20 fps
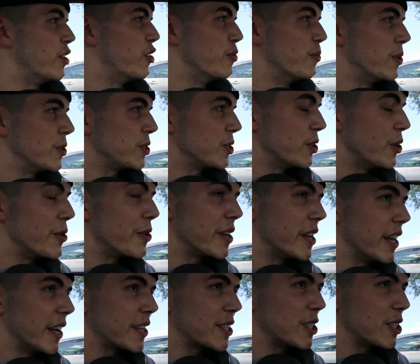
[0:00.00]
almost no
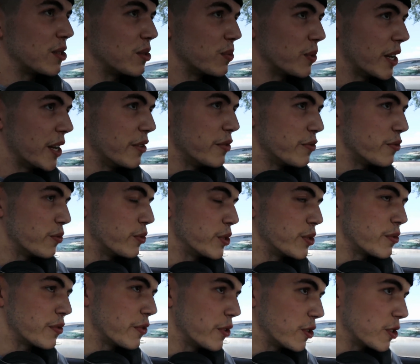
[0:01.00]
connections when I
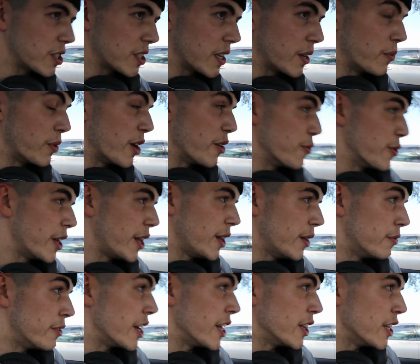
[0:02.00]
was first. Like when I
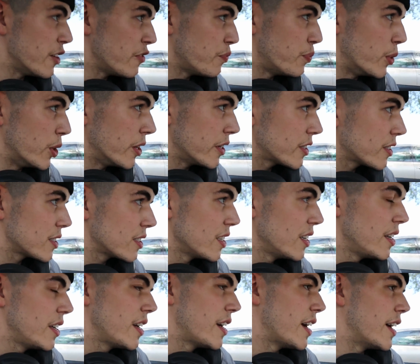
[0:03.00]
when I left books,
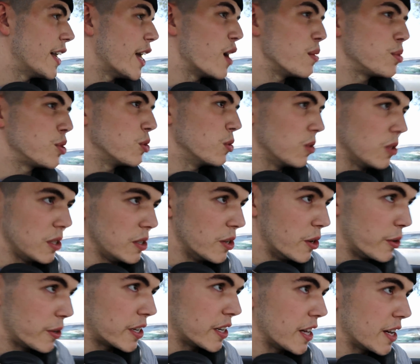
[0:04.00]
I had absolutely
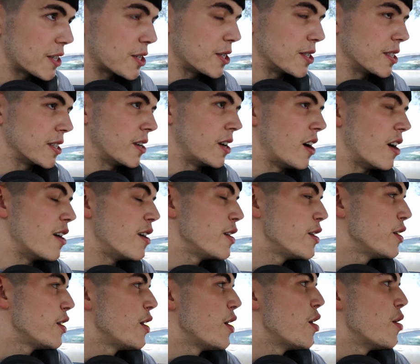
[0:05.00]
no connections at all.
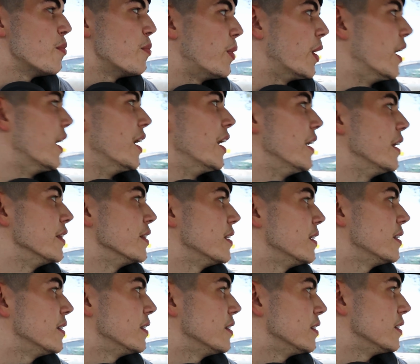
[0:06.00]
But
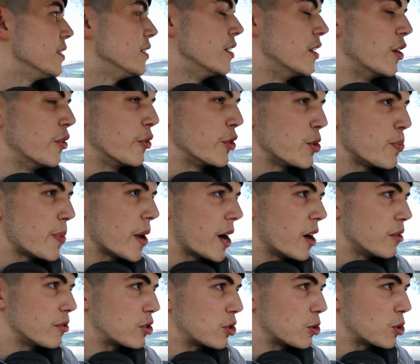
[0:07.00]
you know, with the
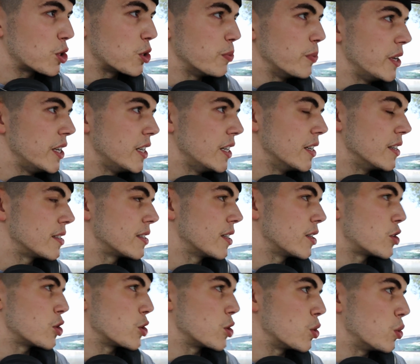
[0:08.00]
power of social media, it's
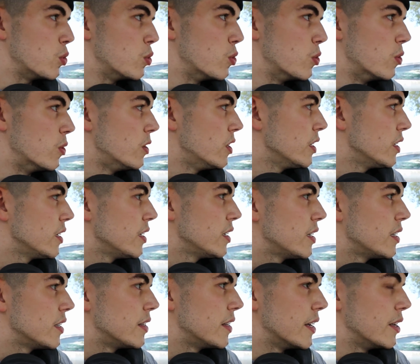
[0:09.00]
such a tool
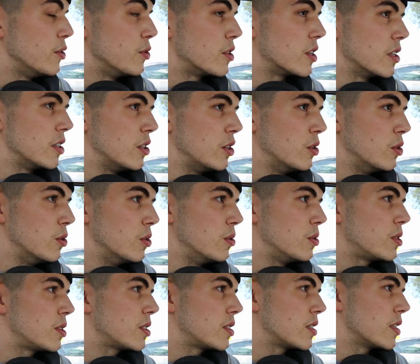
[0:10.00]
that you can
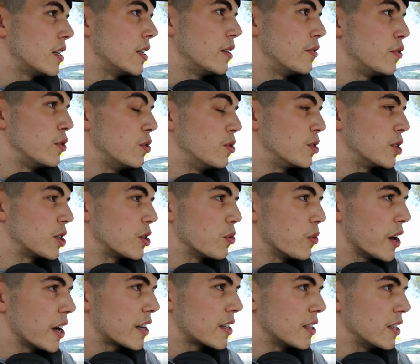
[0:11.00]
use and if you use it
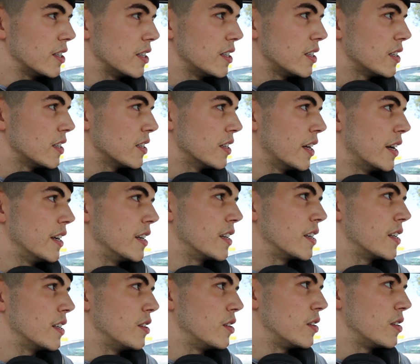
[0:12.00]
correctly
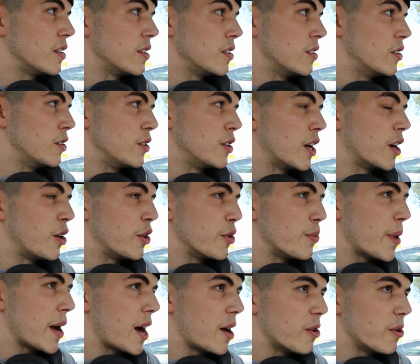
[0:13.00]
like you, you know you got all
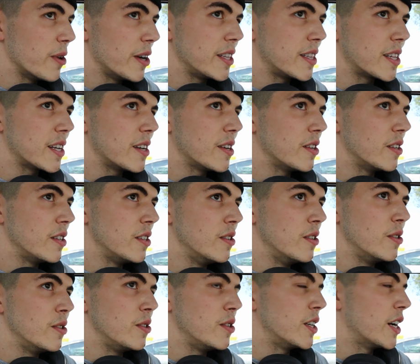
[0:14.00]
the power right there you
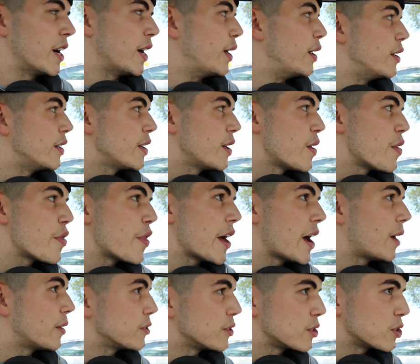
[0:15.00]
know you got
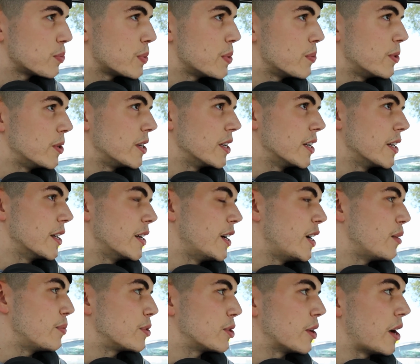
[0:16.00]
thousands of people you can hit
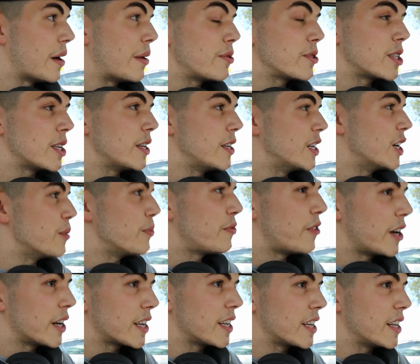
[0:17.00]
up so i was hitting up
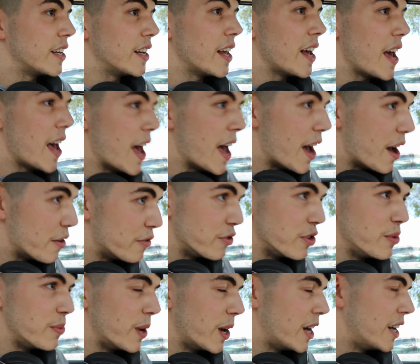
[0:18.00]
fucking
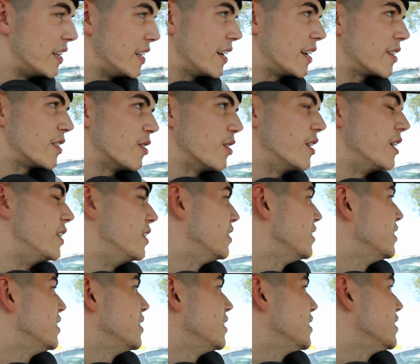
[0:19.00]
everybody i could
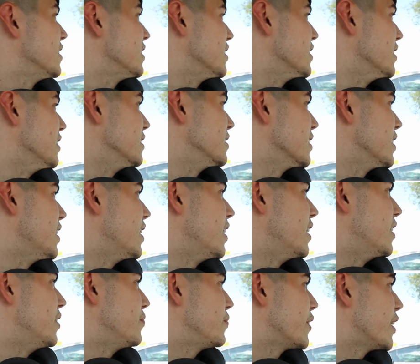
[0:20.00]
because
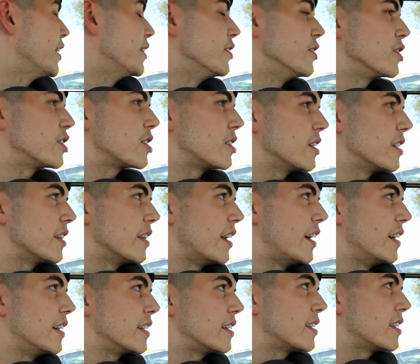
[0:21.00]
uh, i understood
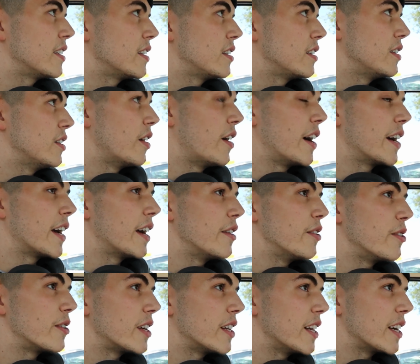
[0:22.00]
like yo i got
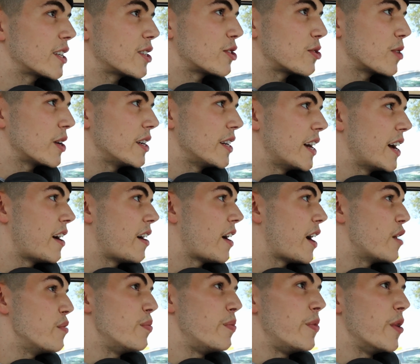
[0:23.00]
no connections right now
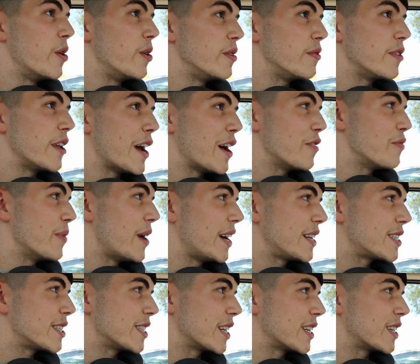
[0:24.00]
i don't even have
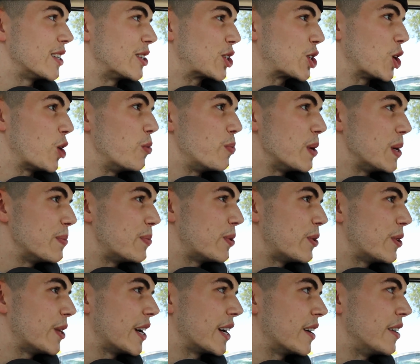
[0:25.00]
matches i can show
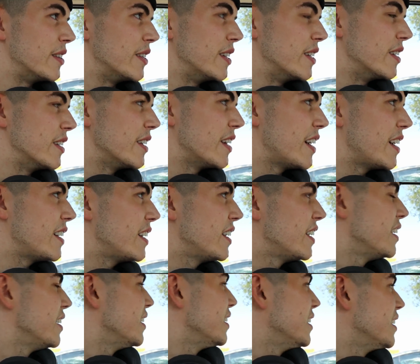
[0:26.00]
people like on the internet
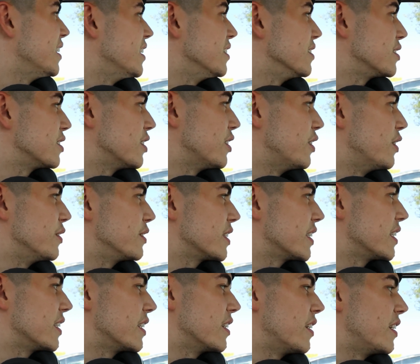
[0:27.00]
and so i was
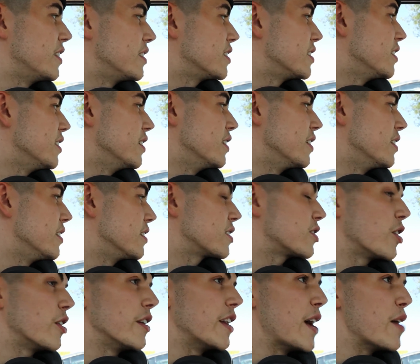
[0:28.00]
like yeah i just need to
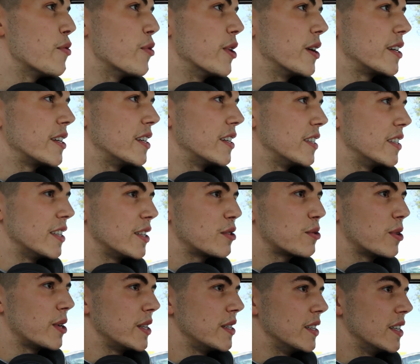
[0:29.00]
start networking and
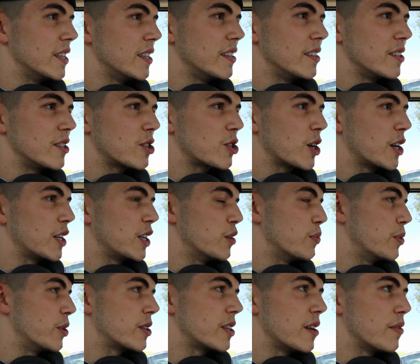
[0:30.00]
that's what i did and just try to
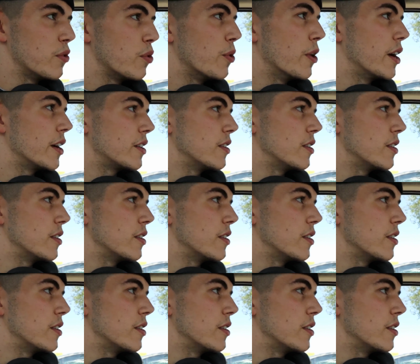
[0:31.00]
get booked everywhere i